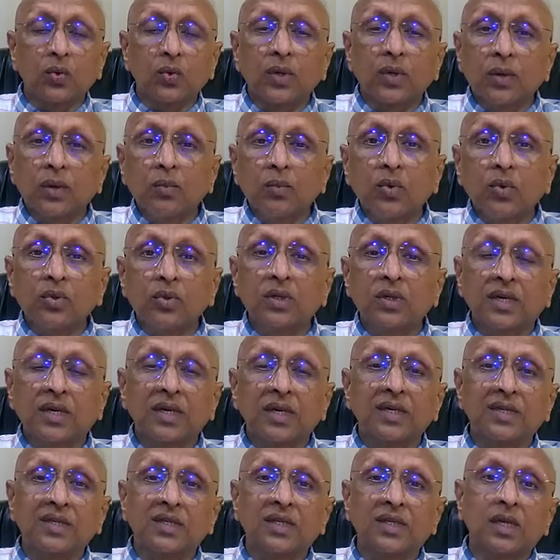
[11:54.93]
to remove the
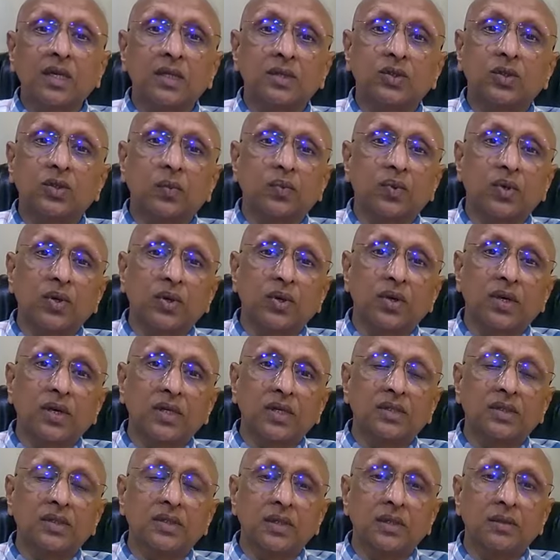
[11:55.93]
crystals of uric
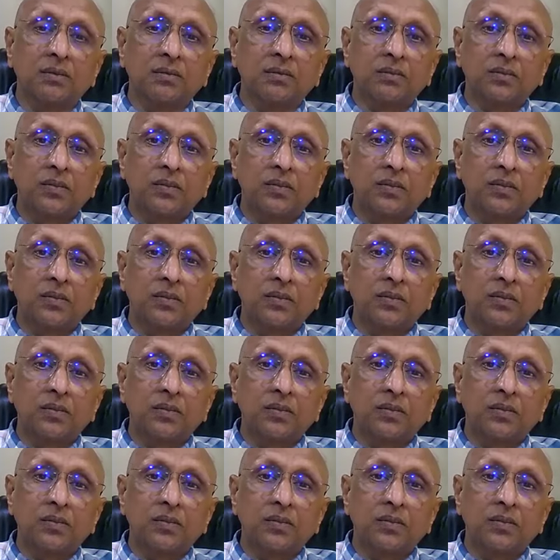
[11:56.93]
acid.